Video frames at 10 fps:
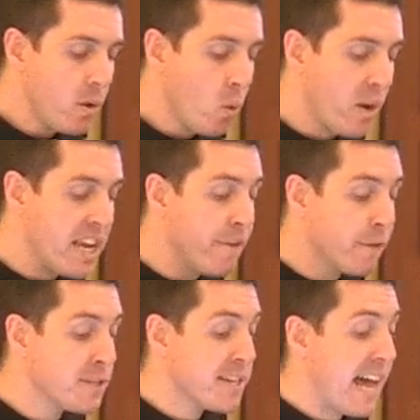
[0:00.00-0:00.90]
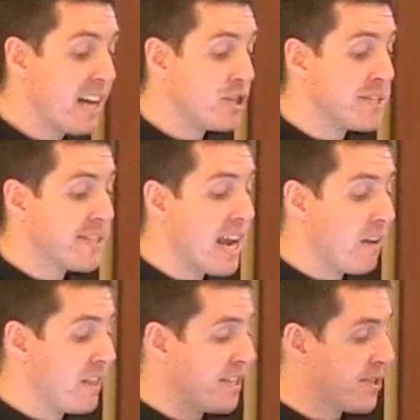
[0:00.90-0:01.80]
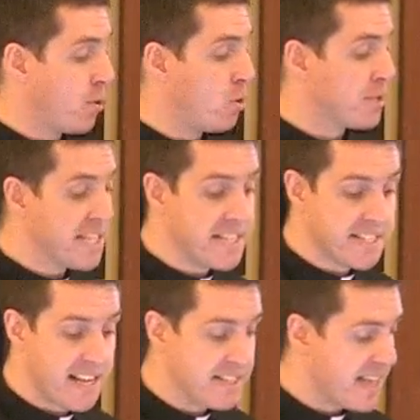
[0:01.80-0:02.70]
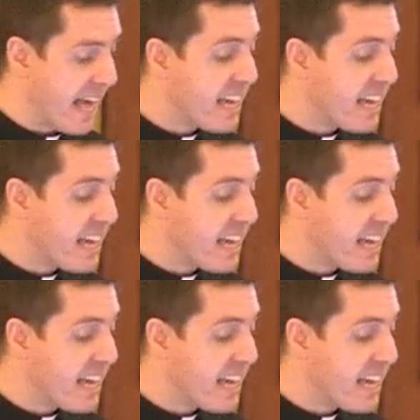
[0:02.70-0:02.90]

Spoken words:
When he first catches sight of these souls, he says that